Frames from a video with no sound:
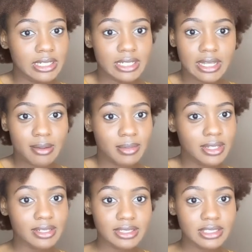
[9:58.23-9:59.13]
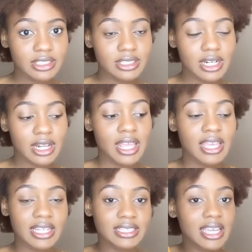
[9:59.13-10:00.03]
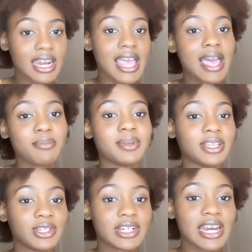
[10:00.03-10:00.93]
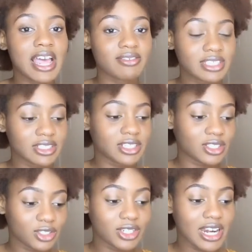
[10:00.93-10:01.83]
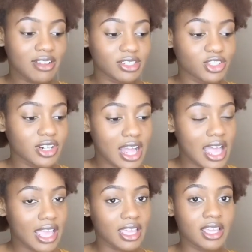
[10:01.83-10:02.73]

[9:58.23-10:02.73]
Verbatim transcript: I mean, it's just gonna, it's gonna happen. You're gonna have to, you're gonna have to try